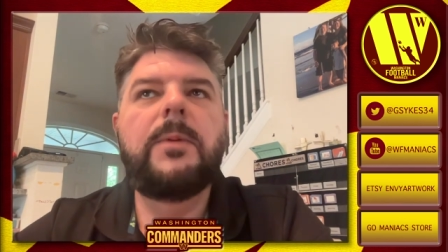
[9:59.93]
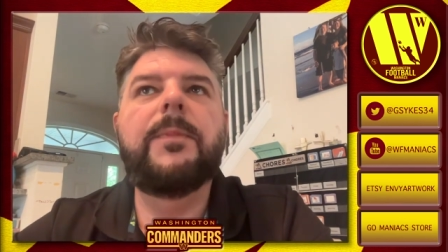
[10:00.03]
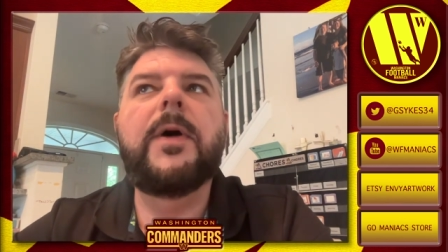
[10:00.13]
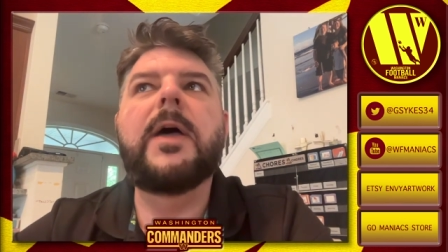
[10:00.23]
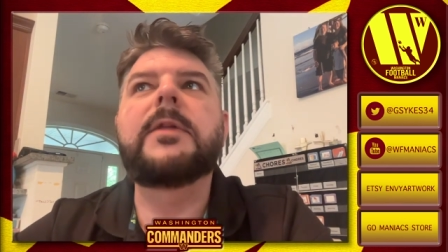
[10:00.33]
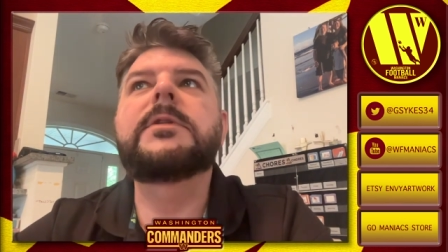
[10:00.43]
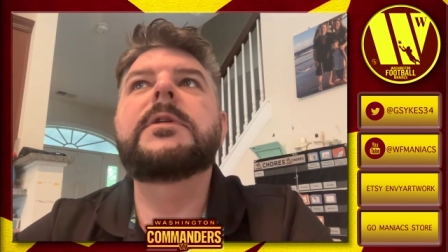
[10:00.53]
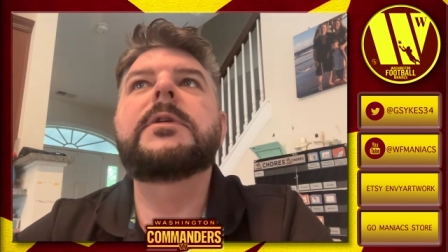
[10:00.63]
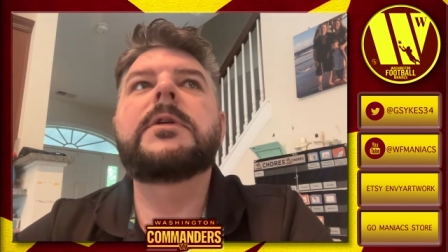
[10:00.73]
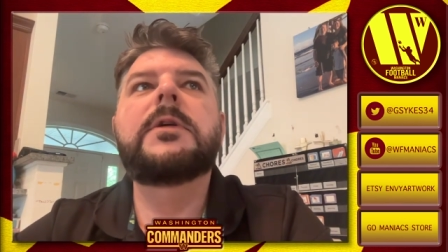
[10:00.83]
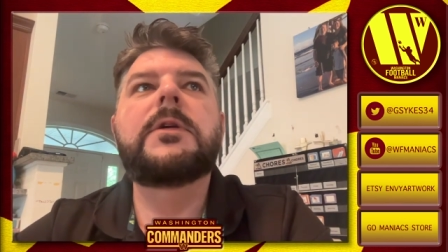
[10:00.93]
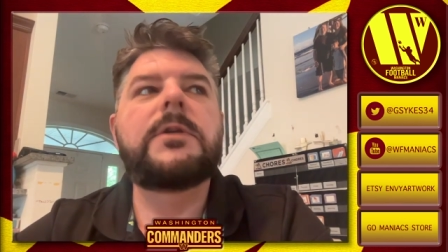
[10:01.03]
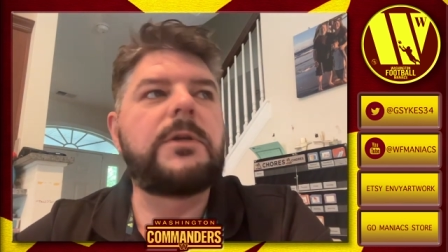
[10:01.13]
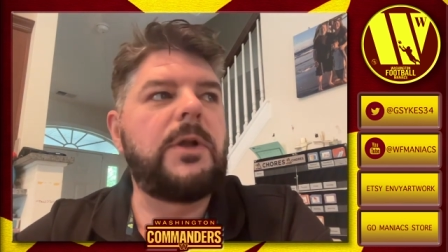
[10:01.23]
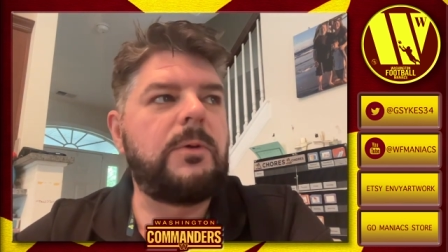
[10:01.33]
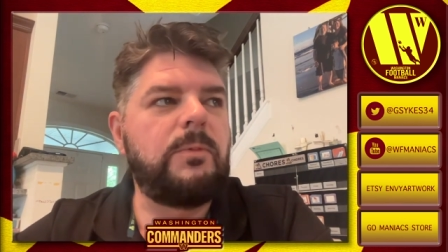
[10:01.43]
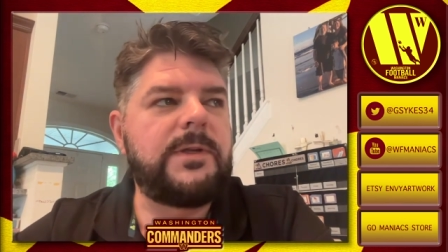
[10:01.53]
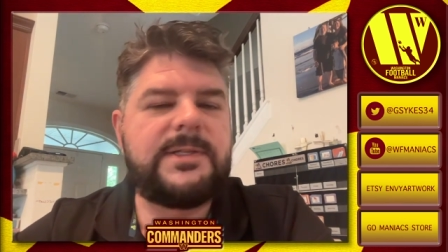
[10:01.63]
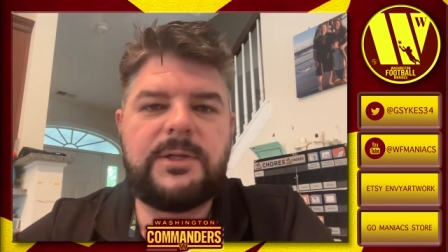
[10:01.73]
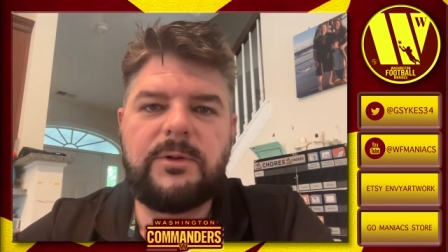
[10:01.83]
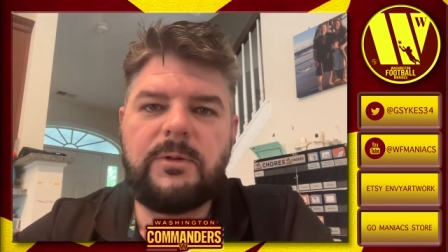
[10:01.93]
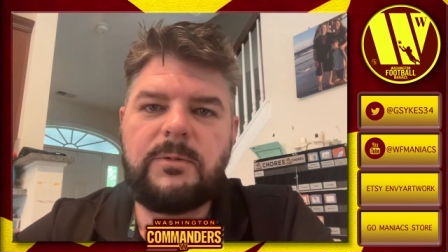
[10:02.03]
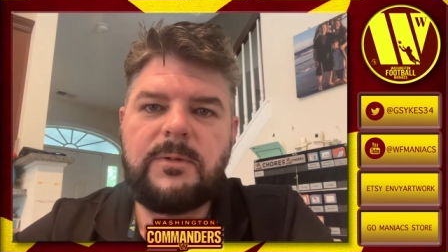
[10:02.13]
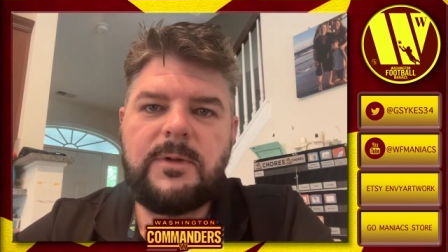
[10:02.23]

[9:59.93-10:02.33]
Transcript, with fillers: but you know we still